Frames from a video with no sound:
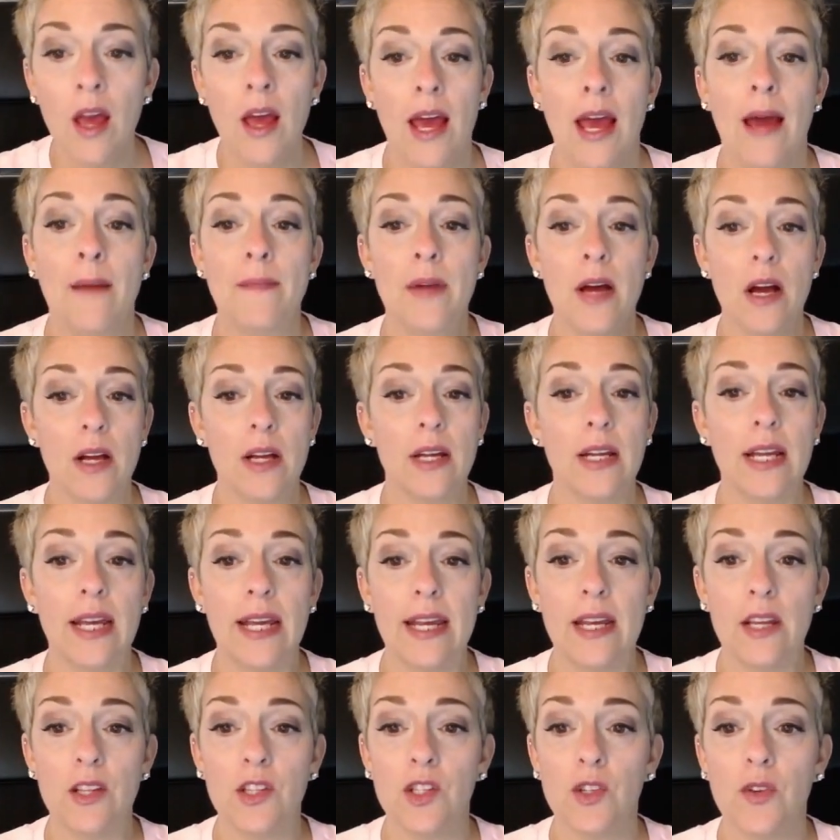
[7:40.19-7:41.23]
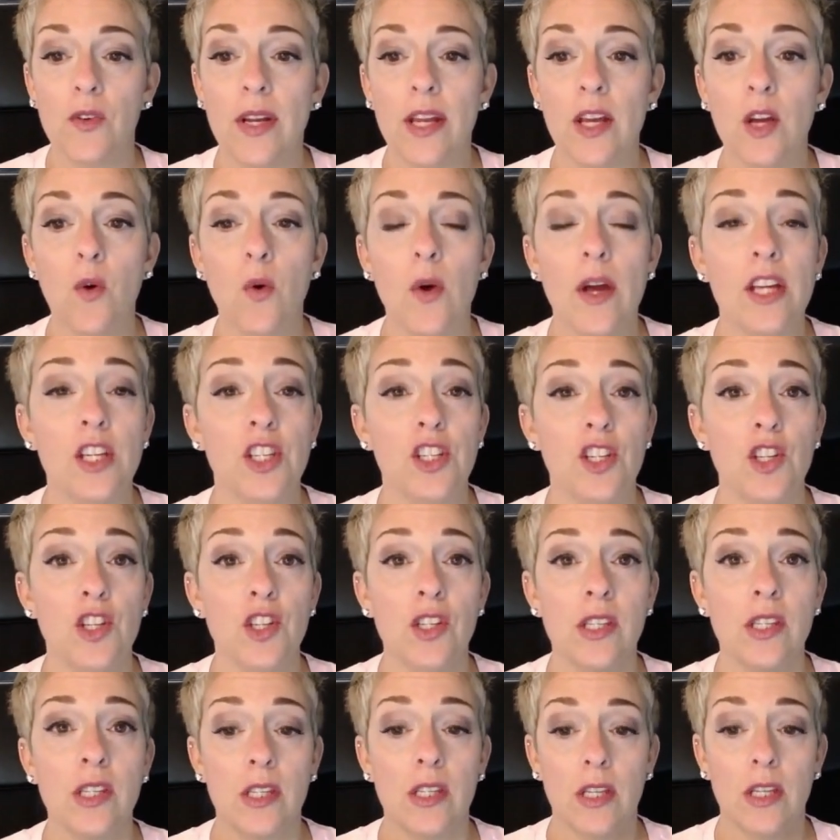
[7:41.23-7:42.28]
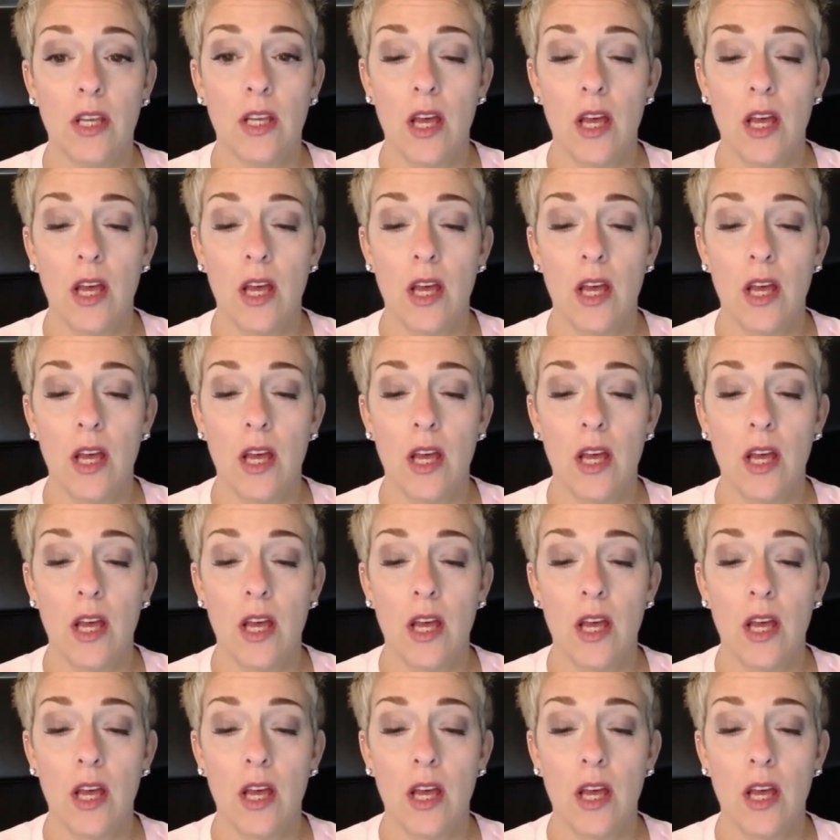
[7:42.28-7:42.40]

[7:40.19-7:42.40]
I'm not going to answer any questions.